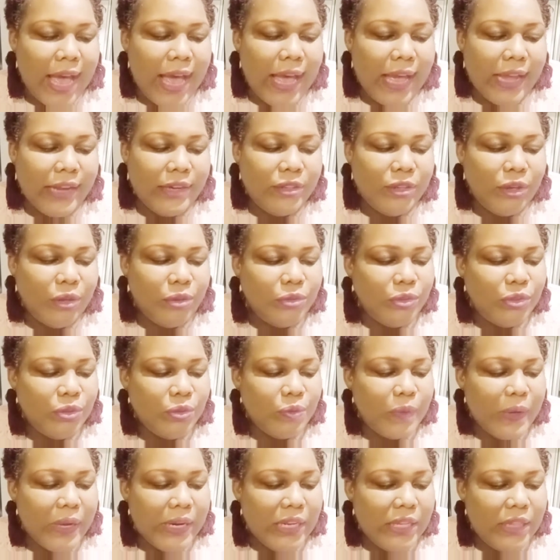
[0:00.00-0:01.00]
I don't
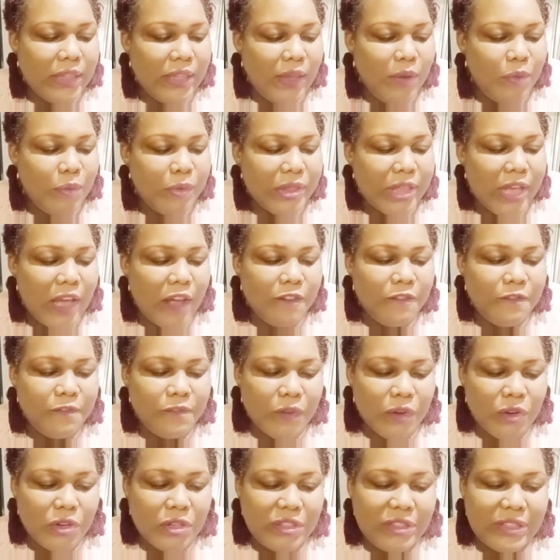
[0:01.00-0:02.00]
do anything without
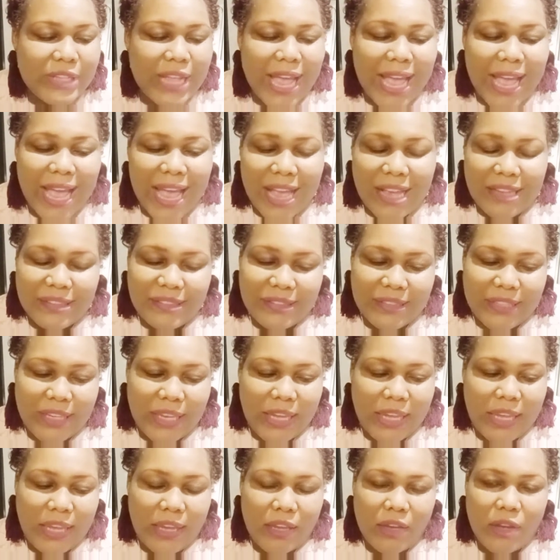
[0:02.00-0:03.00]
first
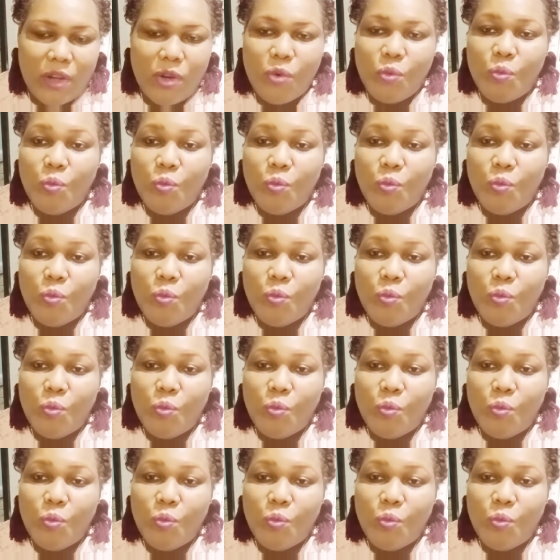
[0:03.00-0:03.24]
asking,